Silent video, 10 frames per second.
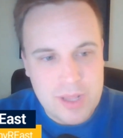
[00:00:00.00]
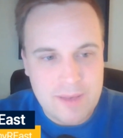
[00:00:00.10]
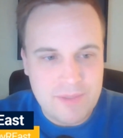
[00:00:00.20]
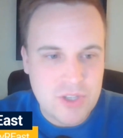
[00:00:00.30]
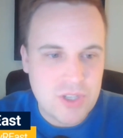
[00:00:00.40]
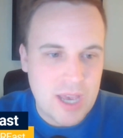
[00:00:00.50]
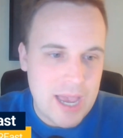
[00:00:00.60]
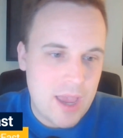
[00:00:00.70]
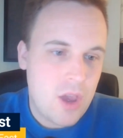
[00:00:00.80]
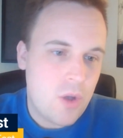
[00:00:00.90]
we love this
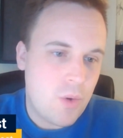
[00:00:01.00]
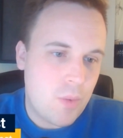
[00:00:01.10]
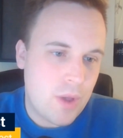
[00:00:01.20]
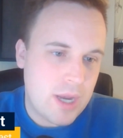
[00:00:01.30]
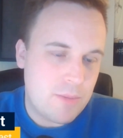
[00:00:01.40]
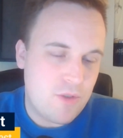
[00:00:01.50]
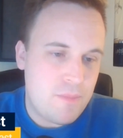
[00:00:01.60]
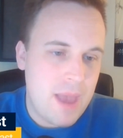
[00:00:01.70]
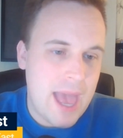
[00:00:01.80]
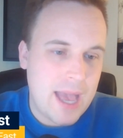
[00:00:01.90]
guy, we're willing to
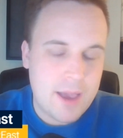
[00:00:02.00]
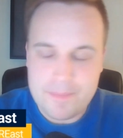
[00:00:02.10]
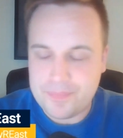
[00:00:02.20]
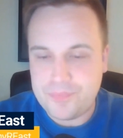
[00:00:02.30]
move back